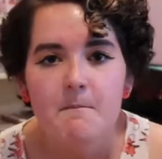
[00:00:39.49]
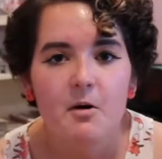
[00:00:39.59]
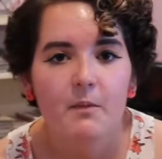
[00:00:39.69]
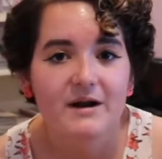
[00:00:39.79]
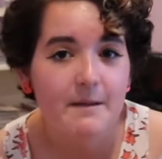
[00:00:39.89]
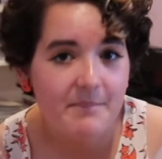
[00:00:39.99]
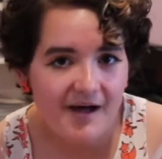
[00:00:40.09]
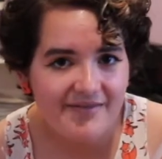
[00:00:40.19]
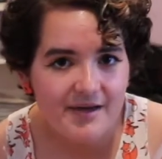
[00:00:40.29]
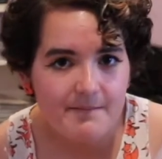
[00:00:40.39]
But when I
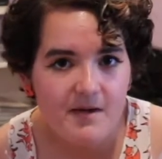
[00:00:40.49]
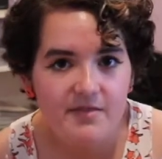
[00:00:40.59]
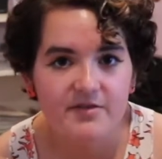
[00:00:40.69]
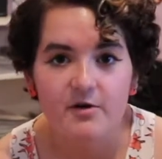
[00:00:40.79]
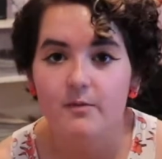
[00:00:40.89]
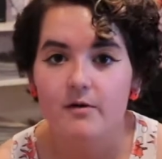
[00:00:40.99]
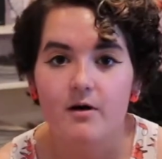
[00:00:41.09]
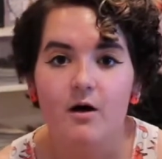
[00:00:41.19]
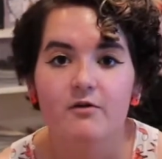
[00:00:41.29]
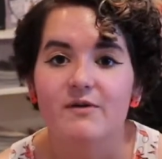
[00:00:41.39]
bought them, there were
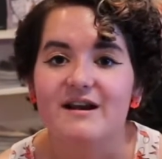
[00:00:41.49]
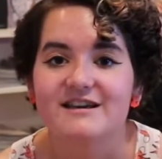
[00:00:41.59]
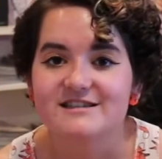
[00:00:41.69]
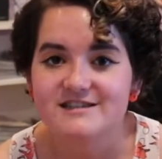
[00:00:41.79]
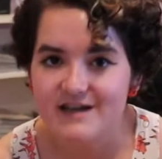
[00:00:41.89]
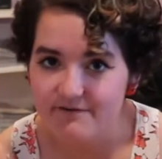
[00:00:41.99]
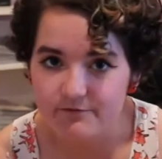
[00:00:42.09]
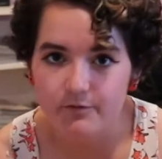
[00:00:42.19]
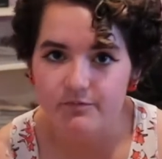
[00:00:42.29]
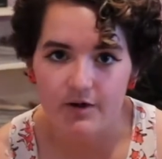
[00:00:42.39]
already
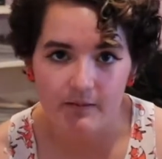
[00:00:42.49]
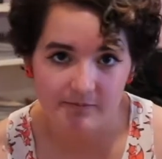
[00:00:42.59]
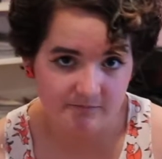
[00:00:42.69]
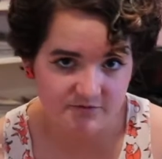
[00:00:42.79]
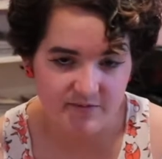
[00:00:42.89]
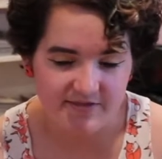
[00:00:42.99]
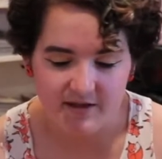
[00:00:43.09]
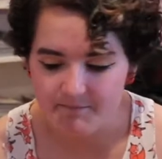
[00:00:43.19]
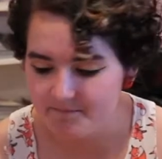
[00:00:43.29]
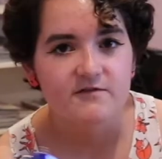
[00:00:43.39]
several problems with
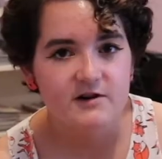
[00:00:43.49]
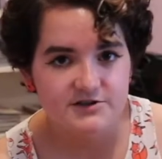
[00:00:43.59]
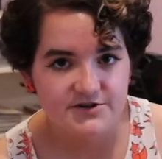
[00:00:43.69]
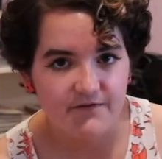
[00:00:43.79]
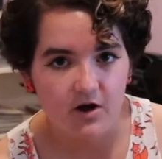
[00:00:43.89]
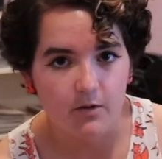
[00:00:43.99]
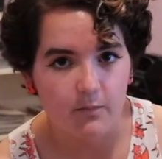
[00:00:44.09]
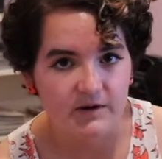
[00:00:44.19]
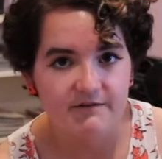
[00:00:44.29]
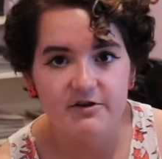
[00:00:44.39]
them. First of all,
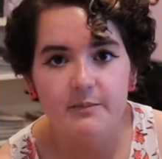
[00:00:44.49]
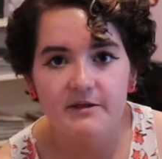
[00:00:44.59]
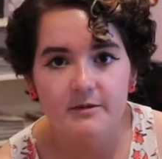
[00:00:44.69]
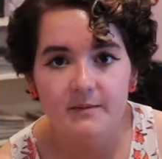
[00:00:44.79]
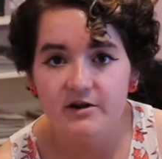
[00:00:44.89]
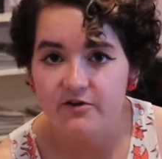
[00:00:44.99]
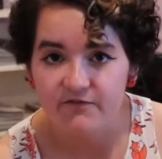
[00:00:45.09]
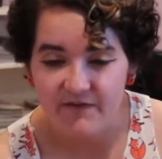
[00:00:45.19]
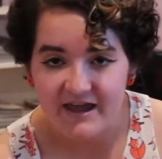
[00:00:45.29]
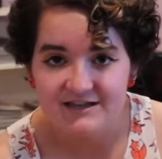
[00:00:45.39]
whenever you put them on your
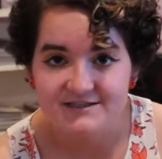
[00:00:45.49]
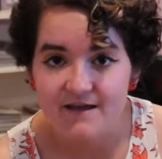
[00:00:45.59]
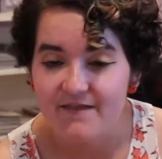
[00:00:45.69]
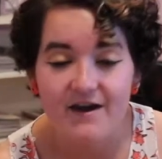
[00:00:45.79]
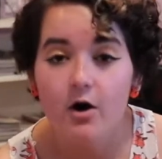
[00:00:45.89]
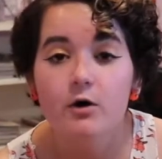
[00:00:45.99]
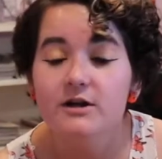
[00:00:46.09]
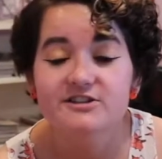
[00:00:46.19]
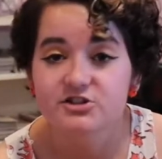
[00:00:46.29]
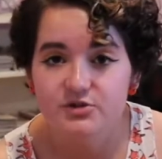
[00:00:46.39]
face, they
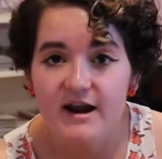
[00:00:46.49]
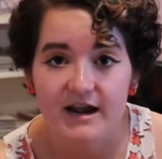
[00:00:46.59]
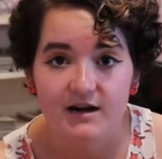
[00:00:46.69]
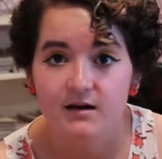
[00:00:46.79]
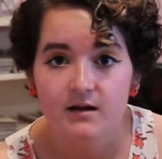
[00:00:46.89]
aren't straight.